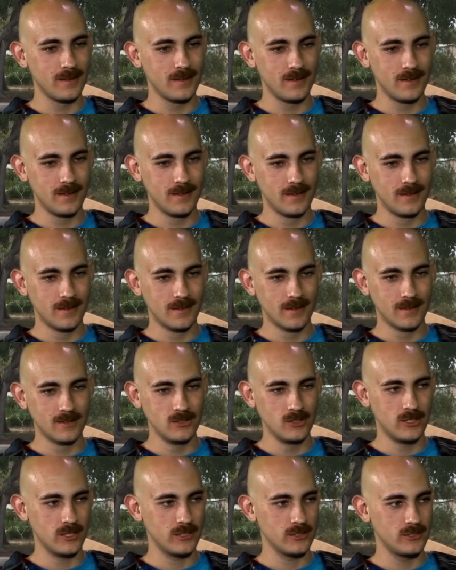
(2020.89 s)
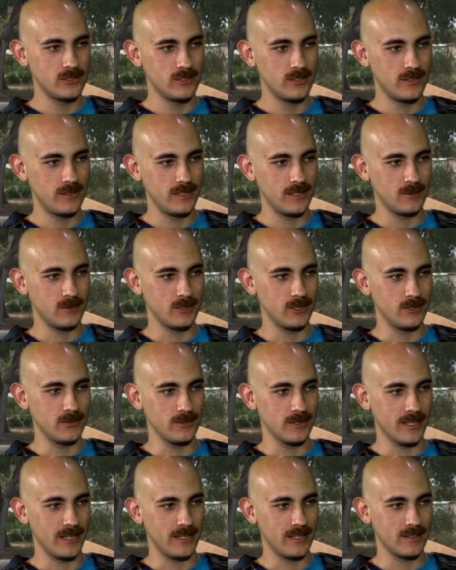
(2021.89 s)
So you can also do the thing where you,
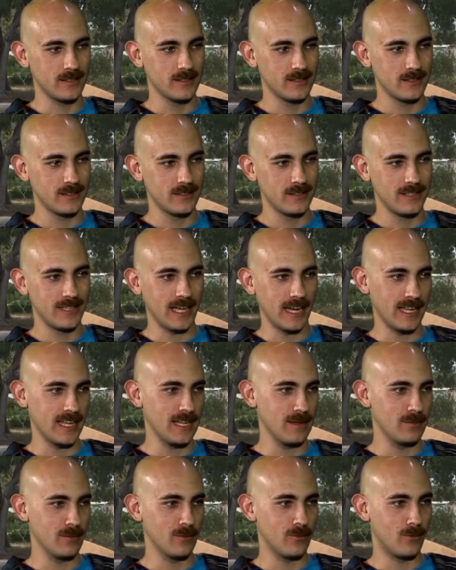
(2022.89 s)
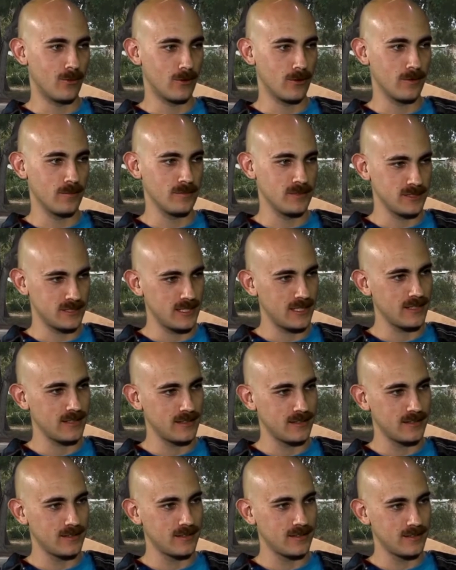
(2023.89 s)
like, gotta keep it warm. Is
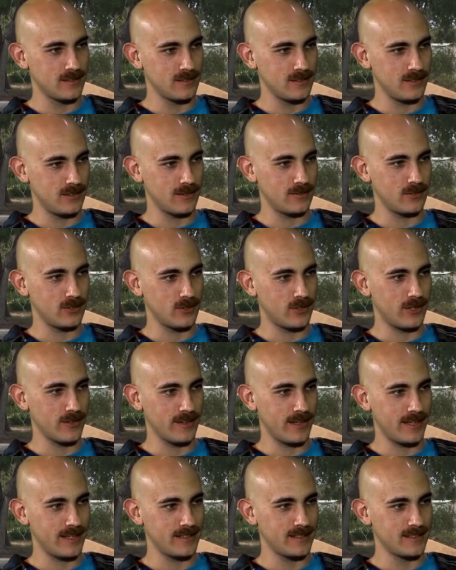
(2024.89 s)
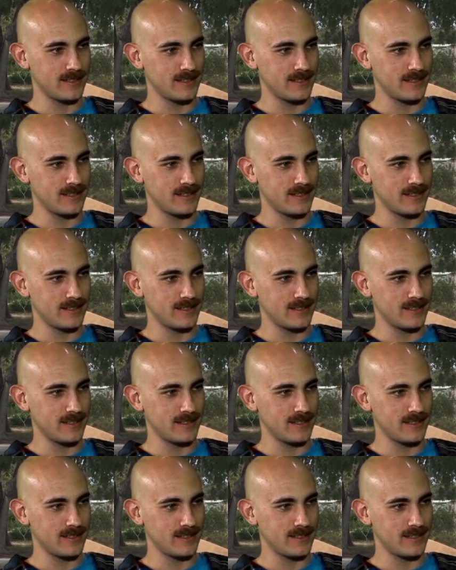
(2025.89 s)
that, do you have to do all that?